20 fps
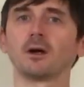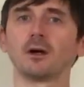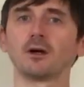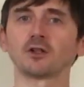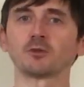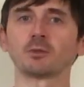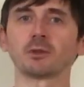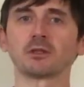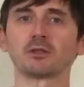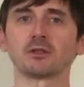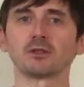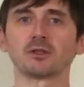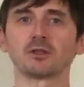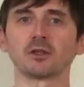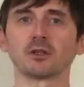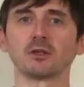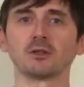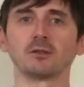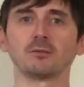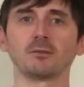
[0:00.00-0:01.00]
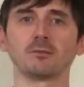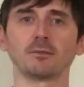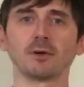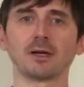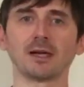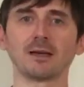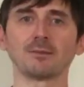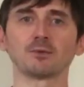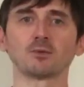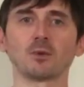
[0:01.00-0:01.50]
I'll speak to you soon.
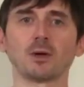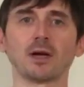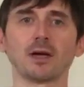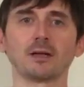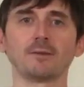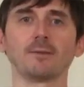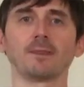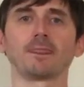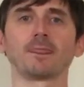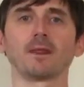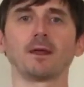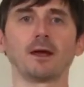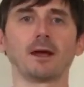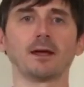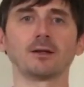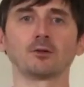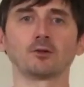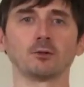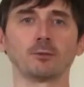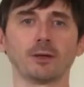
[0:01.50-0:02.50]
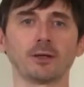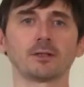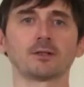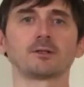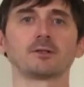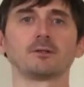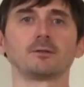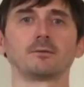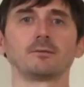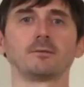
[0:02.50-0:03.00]
My name's Wayne and all the best.